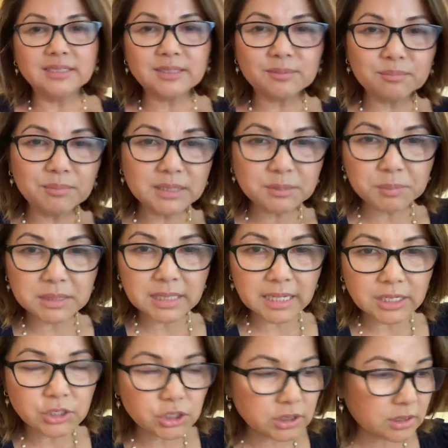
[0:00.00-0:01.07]
Must be the
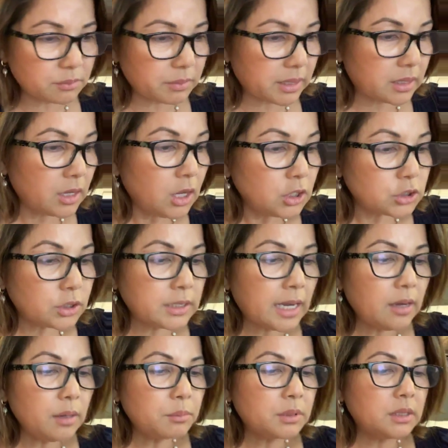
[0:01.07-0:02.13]
Asian in me. So
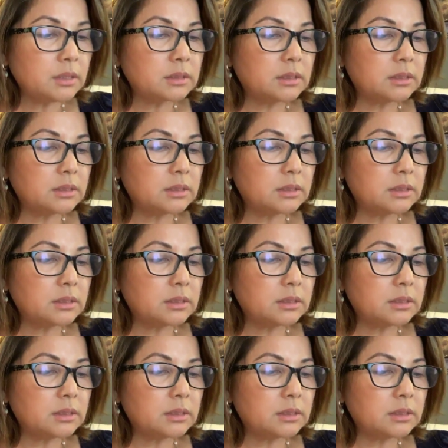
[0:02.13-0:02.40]
now I'm gonna